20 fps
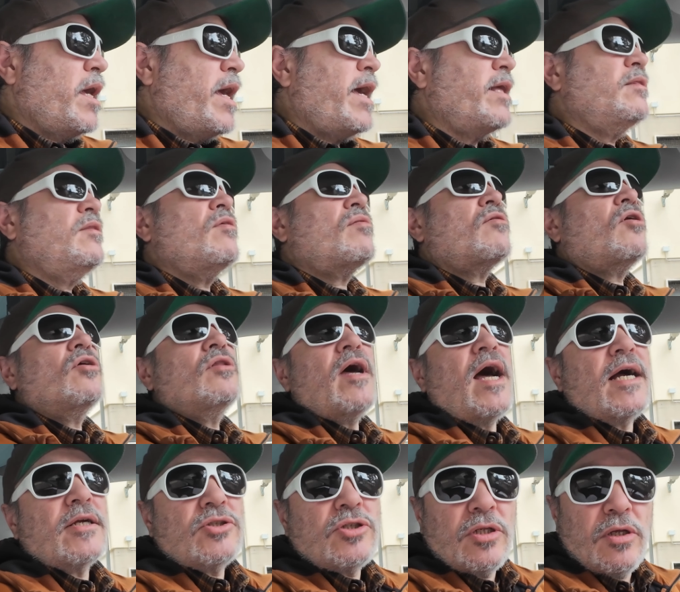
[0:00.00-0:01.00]
And this road
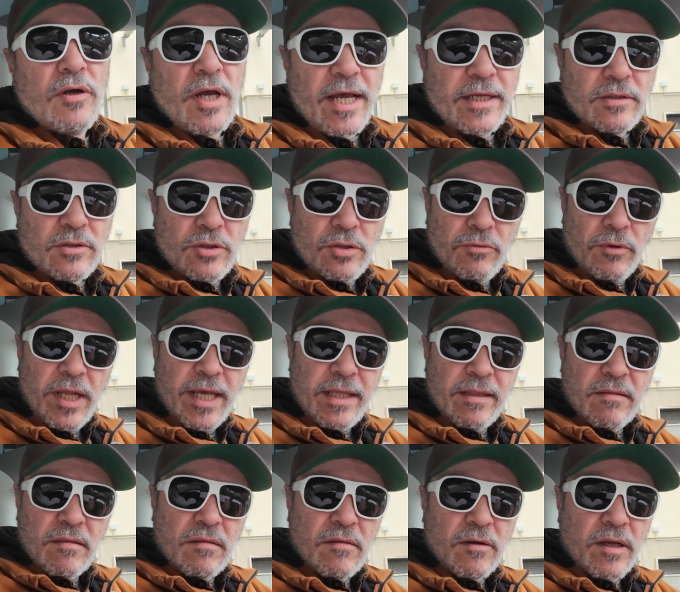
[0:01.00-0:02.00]
actually had 2
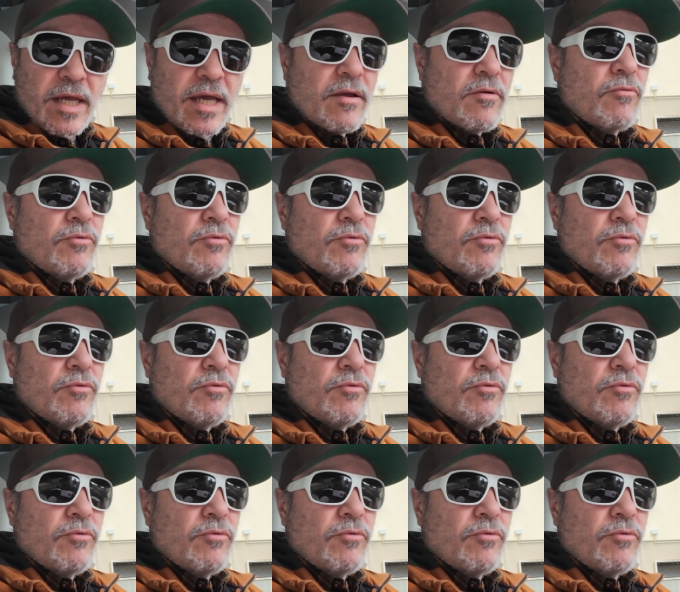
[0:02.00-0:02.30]
lanes, okay,